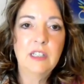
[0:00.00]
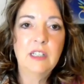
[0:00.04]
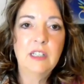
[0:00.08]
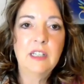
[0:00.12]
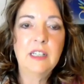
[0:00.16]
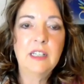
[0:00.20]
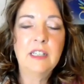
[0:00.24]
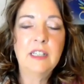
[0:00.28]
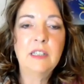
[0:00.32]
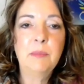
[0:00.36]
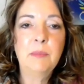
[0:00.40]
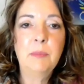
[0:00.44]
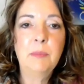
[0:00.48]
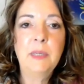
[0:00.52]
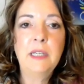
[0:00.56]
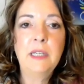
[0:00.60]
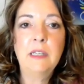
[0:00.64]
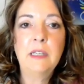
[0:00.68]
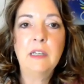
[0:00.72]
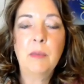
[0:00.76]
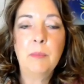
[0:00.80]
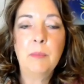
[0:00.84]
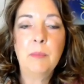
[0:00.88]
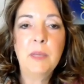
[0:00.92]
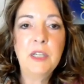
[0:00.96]
it can be
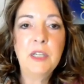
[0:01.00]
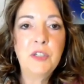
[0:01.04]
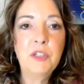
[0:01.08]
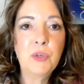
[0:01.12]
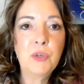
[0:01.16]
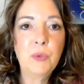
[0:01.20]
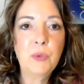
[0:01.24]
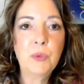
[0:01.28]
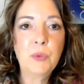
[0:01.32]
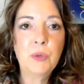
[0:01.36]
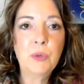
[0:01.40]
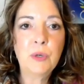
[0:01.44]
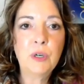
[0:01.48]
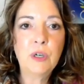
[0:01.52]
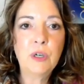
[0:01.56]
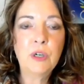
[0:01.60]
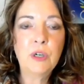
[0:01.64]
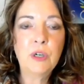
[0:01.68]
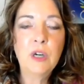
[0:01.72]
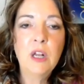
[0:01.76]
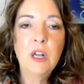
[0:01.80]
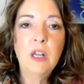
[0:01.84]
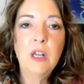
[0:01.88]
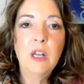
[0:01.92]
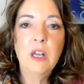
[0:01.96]
a
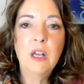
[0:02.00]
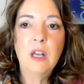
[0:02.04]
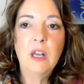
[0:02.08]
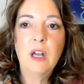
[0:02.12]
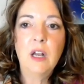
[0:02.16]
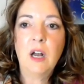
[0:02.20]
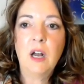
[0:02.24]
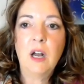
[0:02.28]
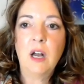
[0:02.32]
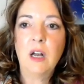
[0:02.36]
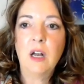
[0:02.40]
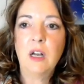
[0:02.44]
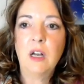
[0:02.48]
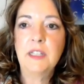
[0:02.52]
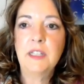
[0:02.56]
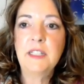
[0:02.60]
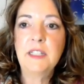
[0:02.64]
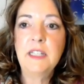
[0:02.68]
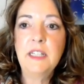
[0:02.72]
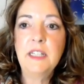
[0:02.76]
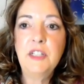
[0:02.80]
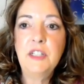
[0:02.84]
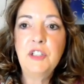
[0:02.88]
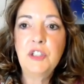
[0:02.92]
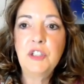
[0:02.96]
mentor, a
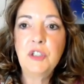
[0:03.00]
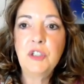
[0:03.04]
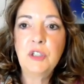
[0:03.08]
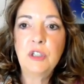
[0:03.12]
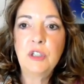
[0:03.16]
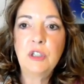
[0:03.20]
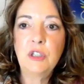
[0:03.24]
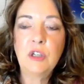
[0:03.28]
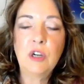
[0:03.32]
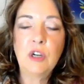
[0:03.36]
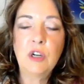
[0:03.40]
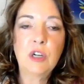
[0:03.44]
teacher,